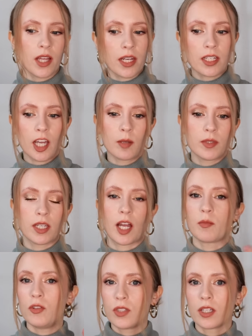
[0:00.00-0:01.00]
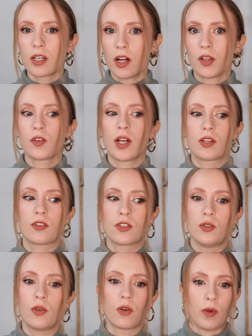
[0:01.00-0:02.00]
lot of times, like, I'm using a color corrector
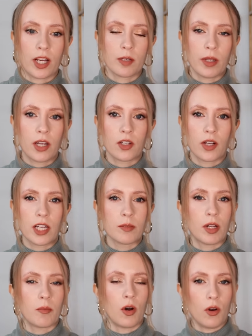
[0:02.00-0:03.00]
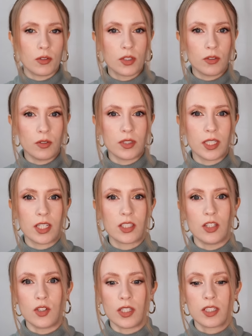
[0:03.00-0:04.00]
to correct my under eyes, but I'm also using it
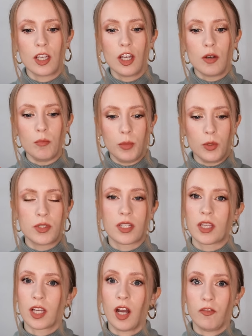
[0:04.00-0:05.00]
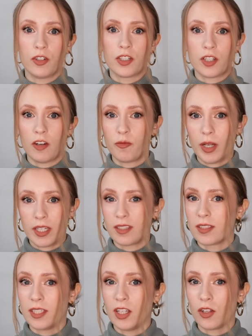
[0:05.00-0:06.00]
to just boost the coverage of my
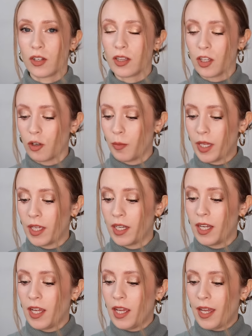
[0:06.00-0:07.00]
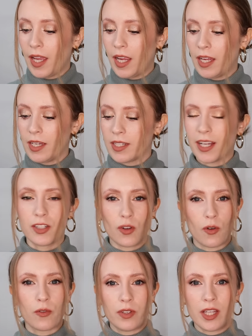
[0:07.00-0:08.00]
concealer a little bit and I
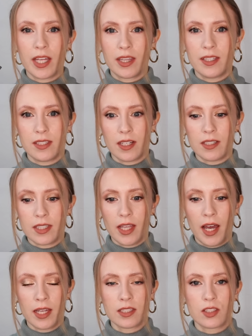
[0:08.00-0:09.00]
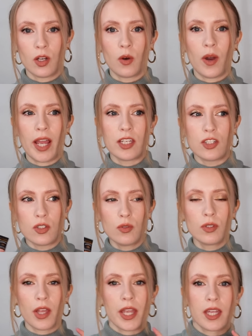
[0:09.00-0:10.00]
don't feel like this does that. So I
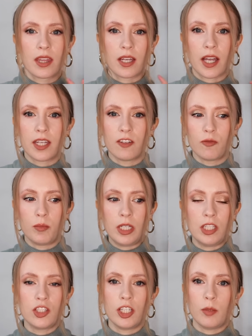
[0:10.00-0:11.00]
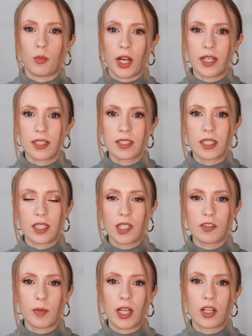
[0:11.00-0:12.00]
do like the kind of peachy brightness that it
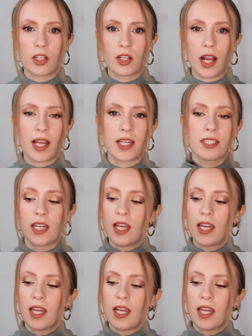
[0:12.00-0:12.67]
gives my under eyes,